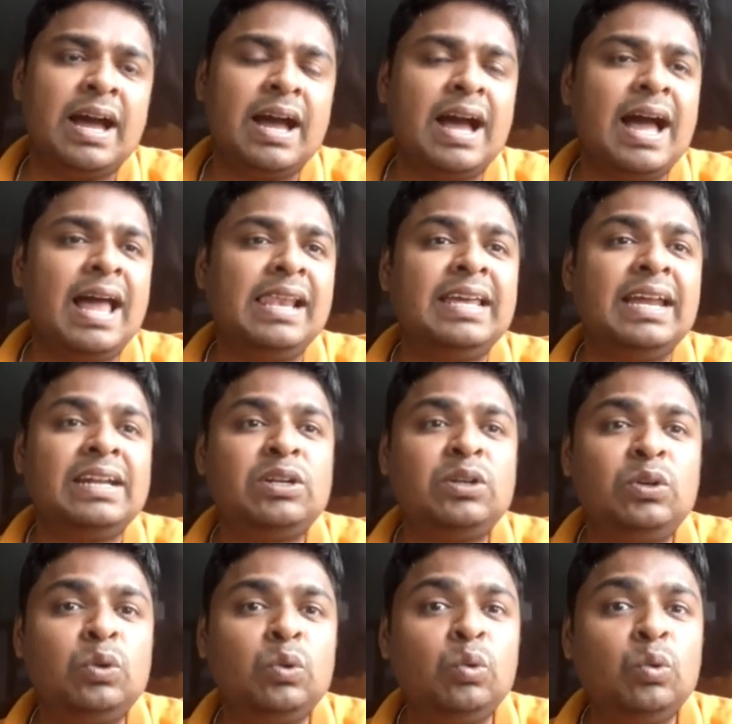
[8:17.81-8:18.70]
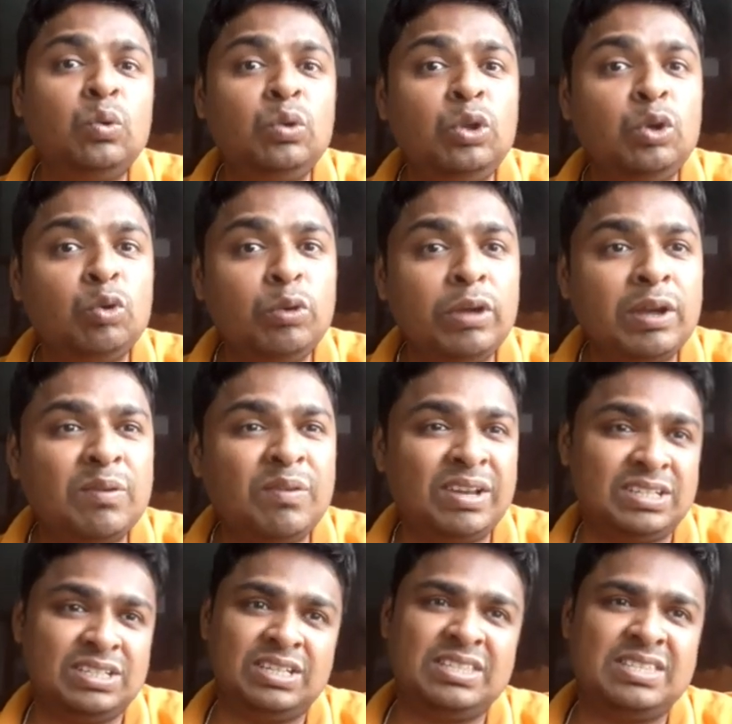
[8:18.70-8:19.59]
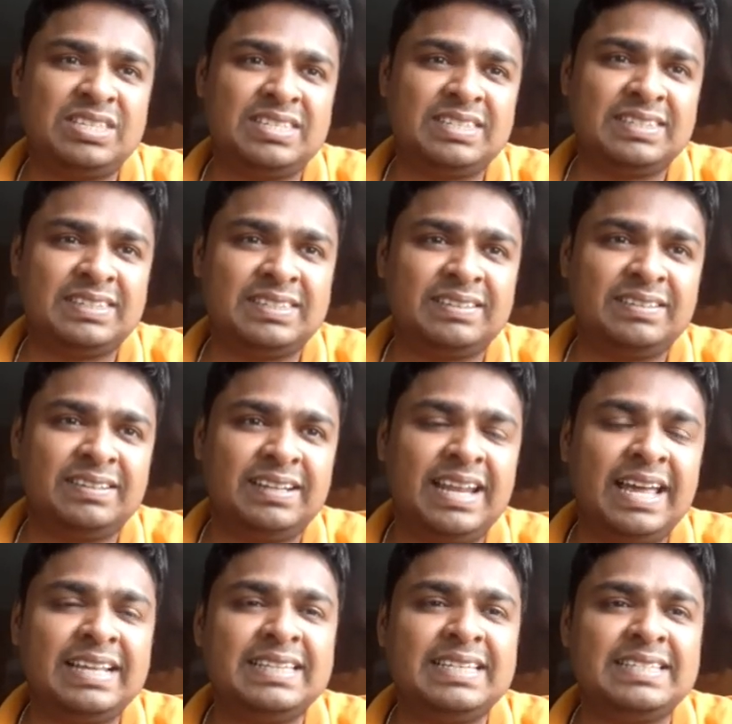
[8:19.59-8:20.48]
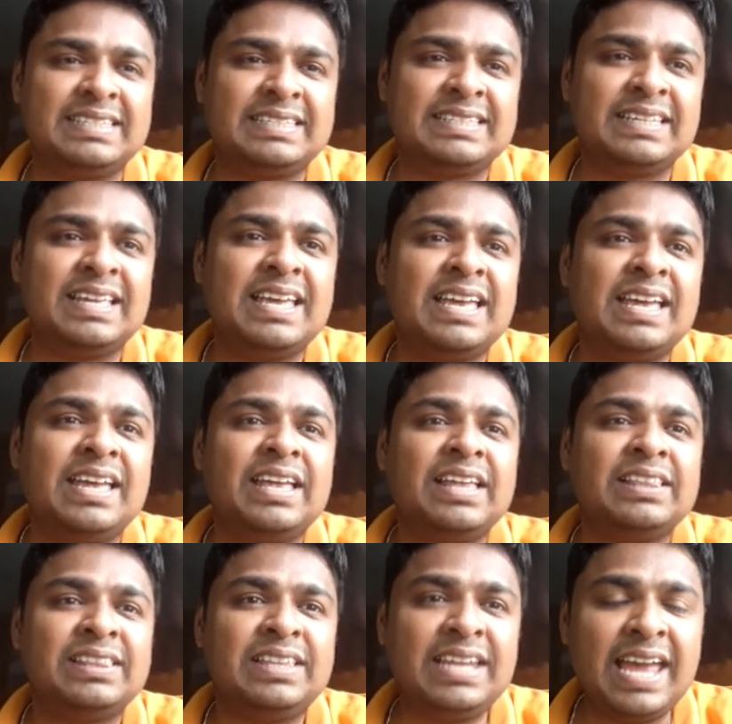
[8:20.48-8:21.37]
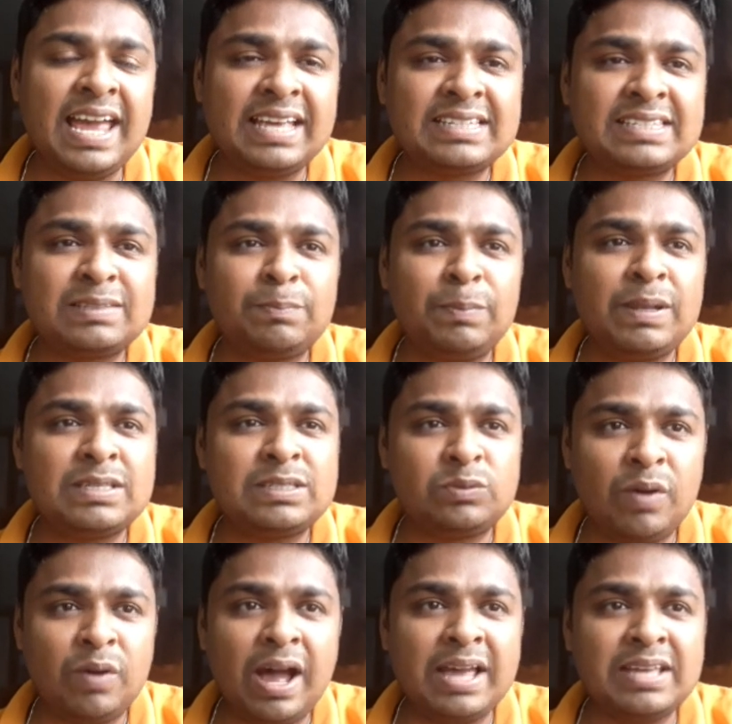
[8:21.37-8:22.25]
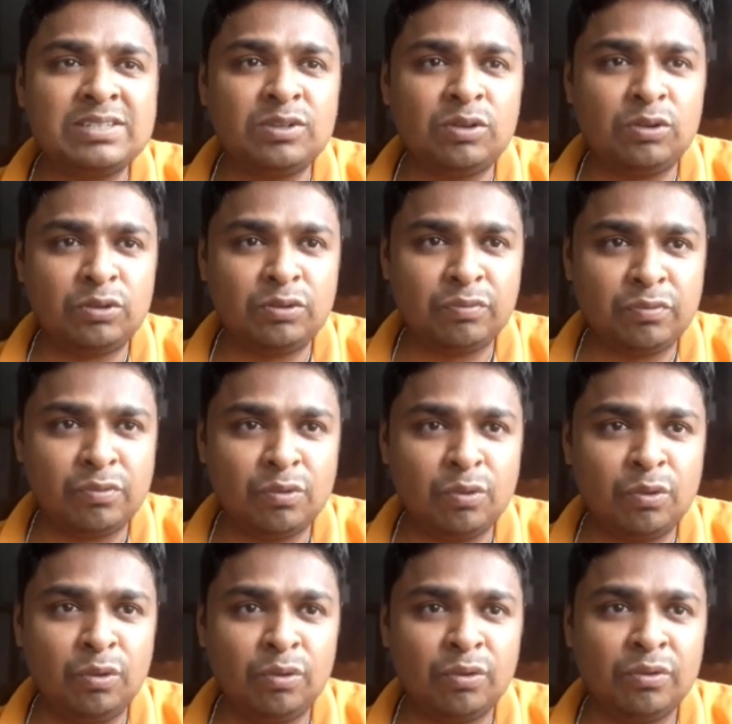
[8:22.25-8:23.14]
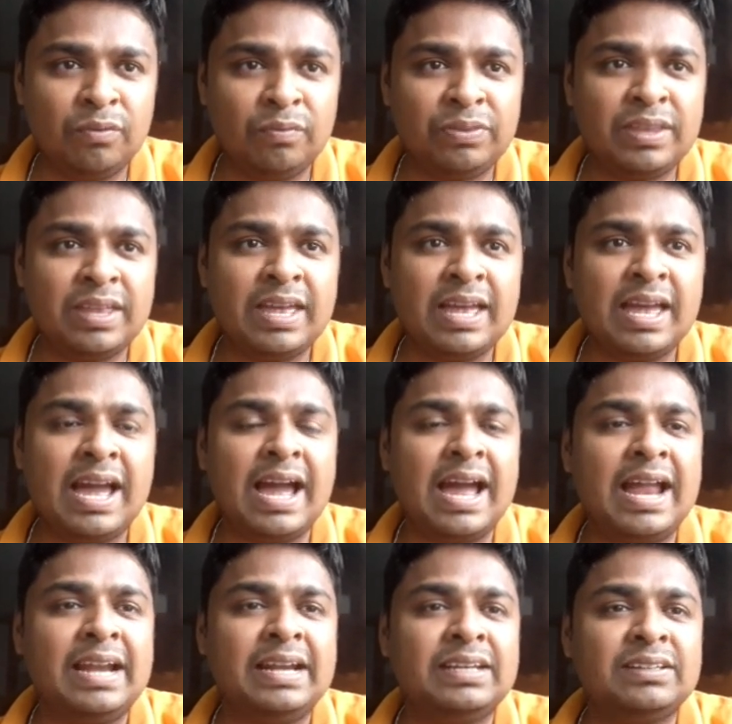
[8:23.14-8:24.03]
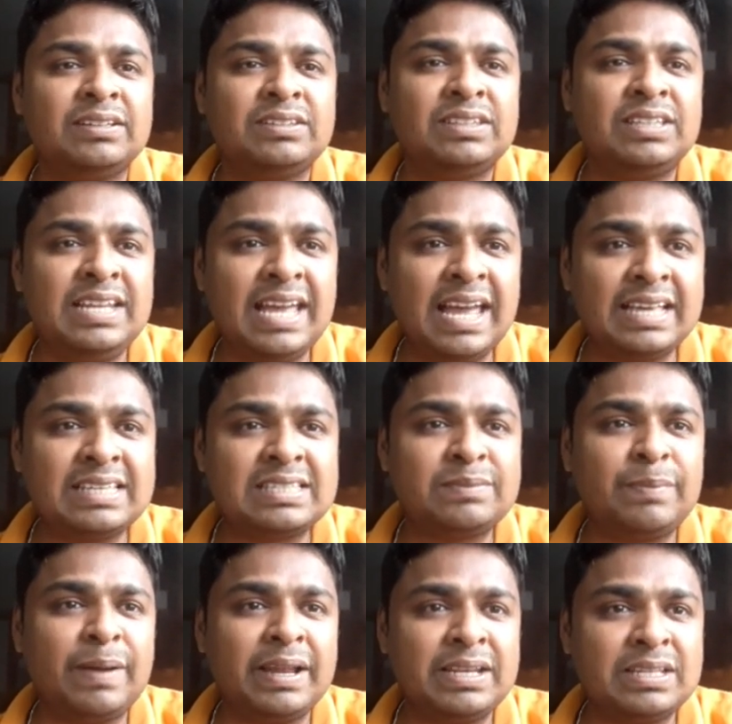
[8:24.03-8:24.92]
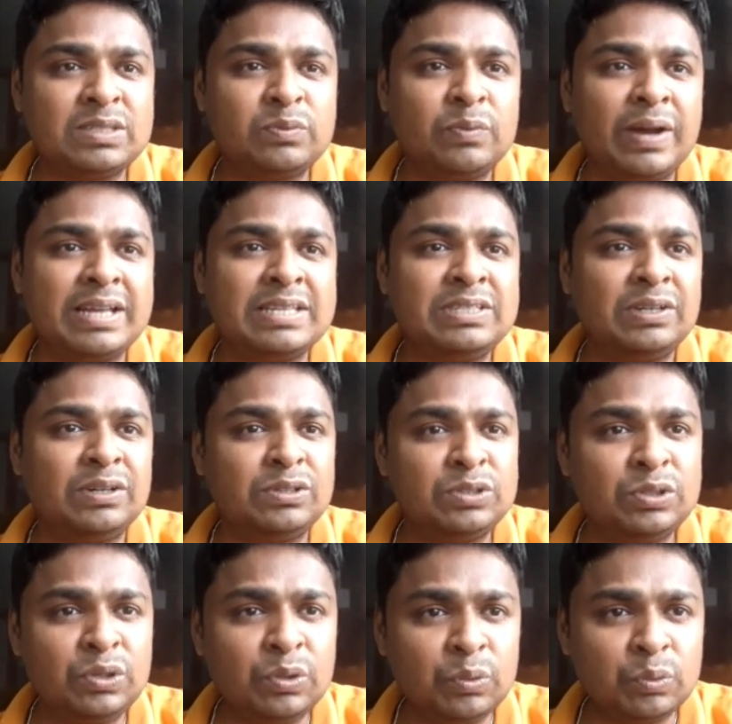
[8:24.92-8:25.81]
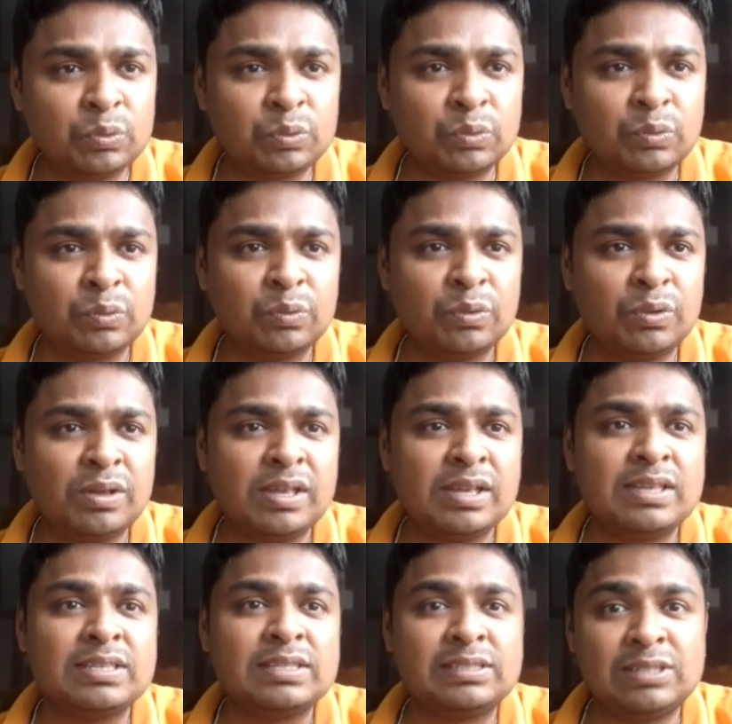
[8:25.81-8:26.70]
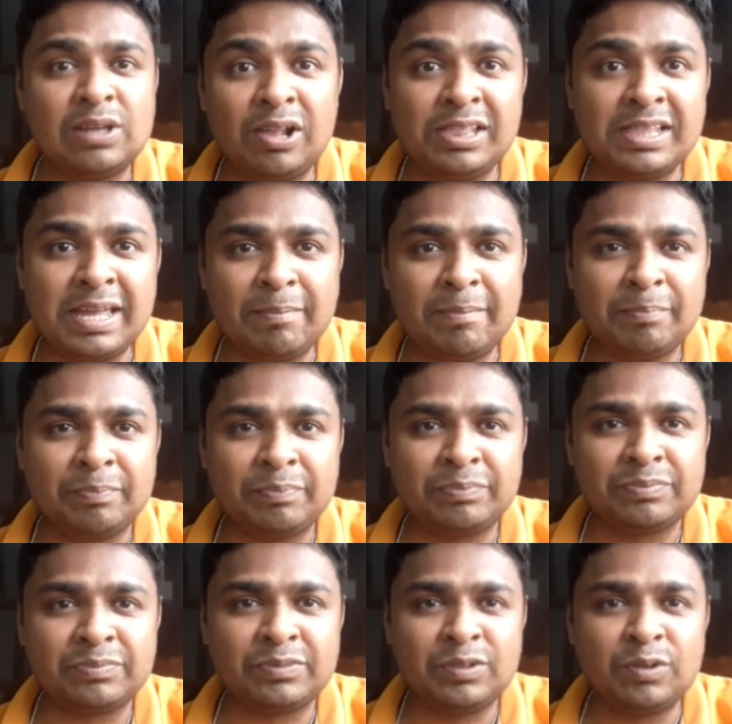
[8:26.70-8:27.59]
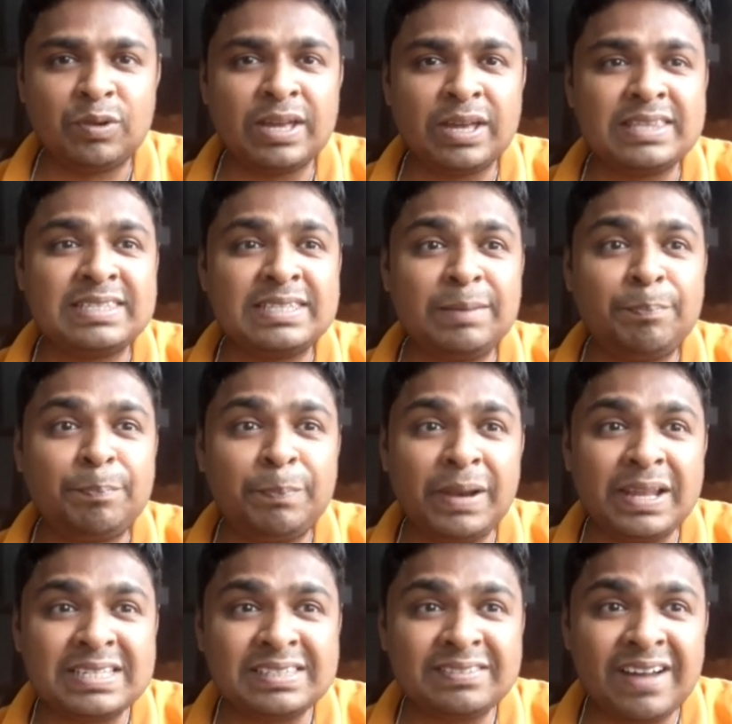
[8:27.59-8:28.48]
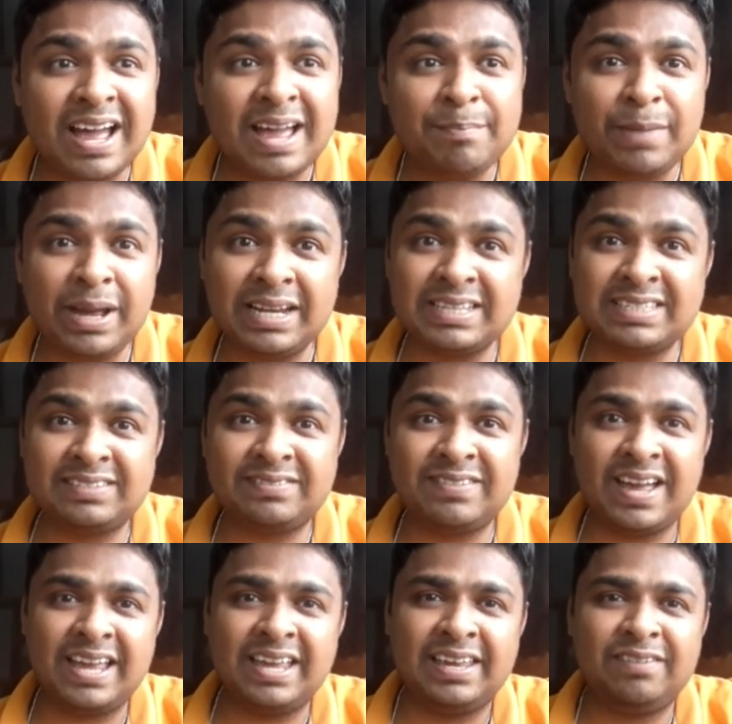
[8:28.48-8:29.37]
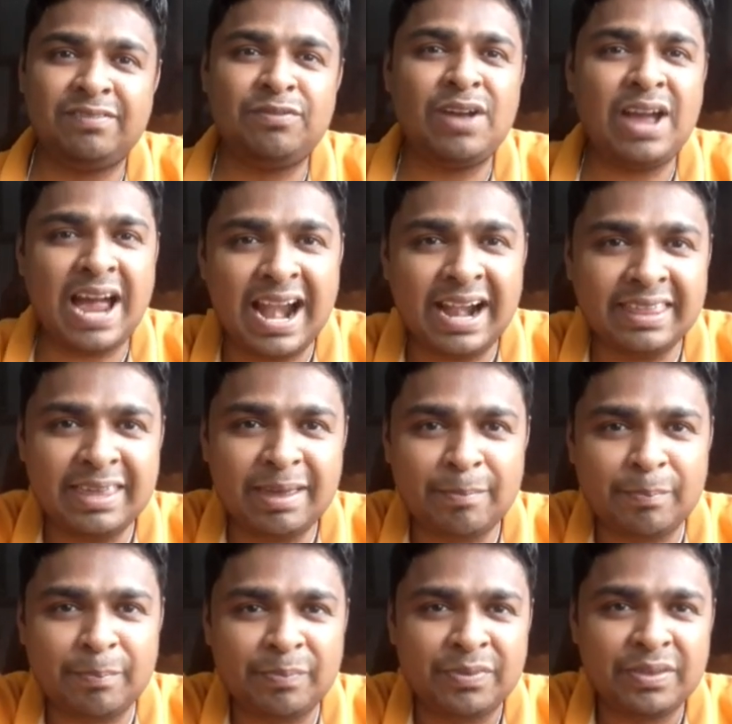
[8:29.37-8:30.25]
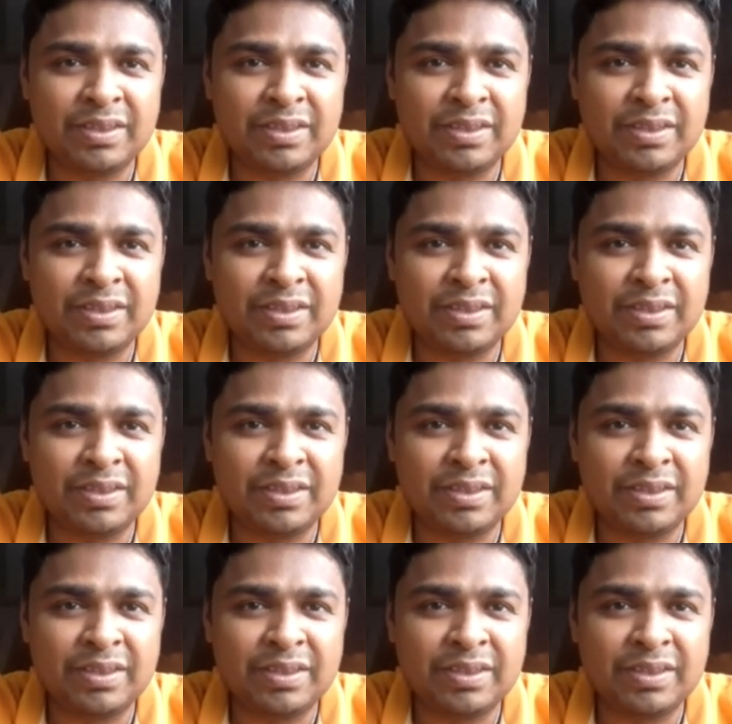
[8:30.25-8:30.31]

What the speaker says: I'll get two new equations like this. 3x plus y is equal to 4 and 3x minus y is equal to 2. Solve them. You can see plus y minus y. If we add them,